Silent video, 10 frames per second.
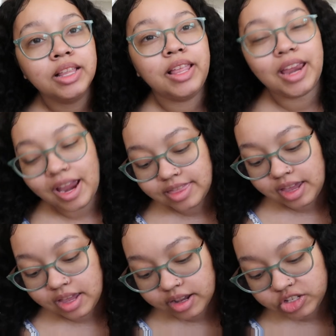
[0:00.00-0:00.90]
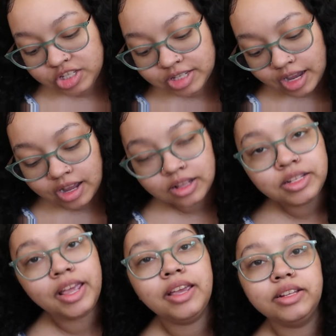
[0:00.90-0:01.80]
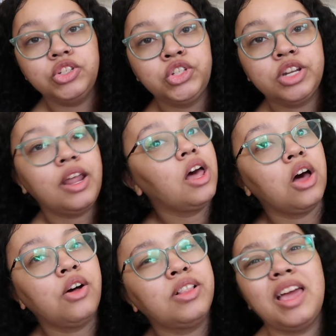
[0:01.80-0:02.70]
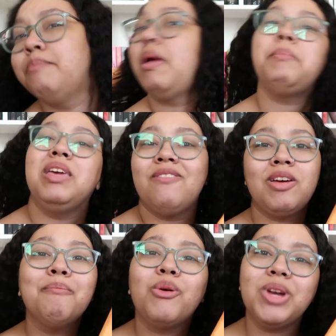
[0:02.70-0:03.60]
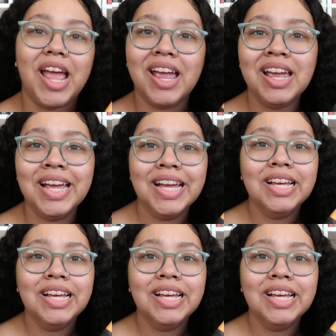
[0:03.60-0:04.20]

like I think Cell and Chanel and maybe even Monet.